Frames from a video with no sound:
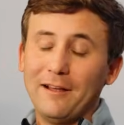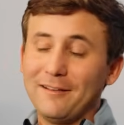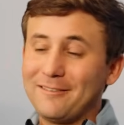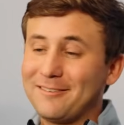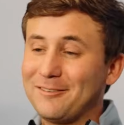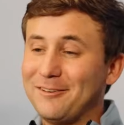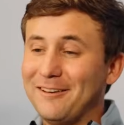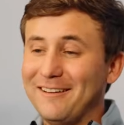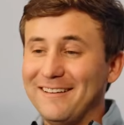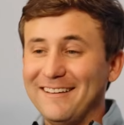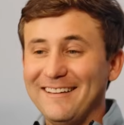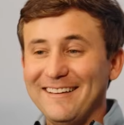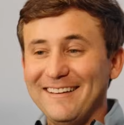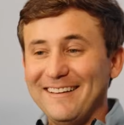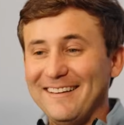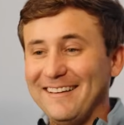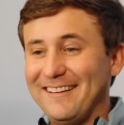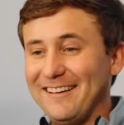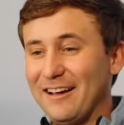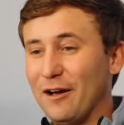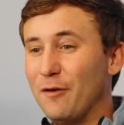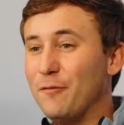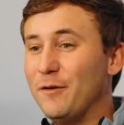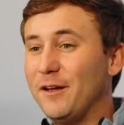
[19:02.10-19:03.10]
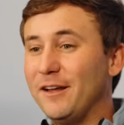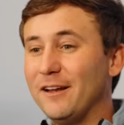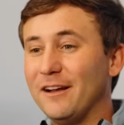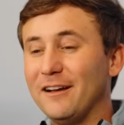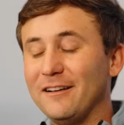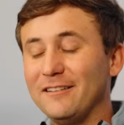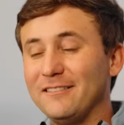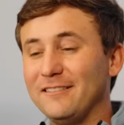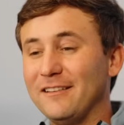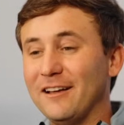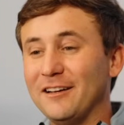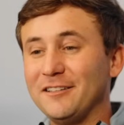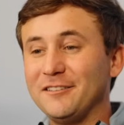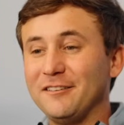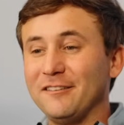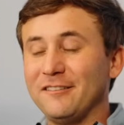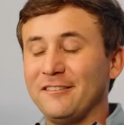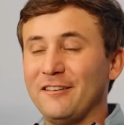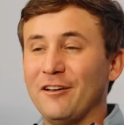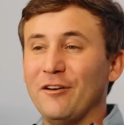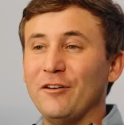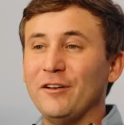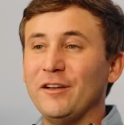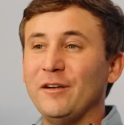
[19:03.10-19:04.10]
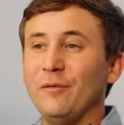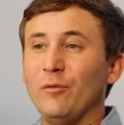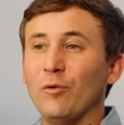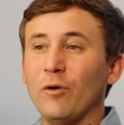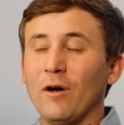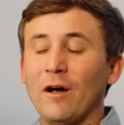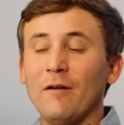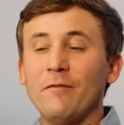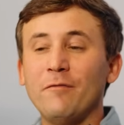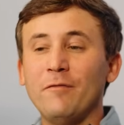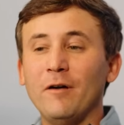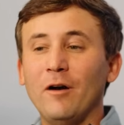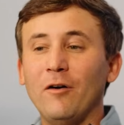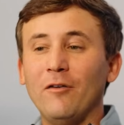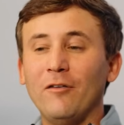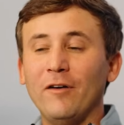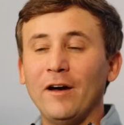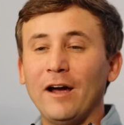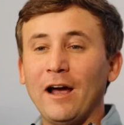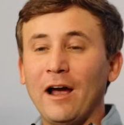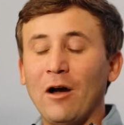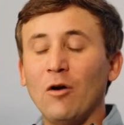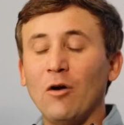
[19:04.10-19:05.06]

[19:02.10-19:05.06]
that's, I mean, I, that's just telling you where I felt like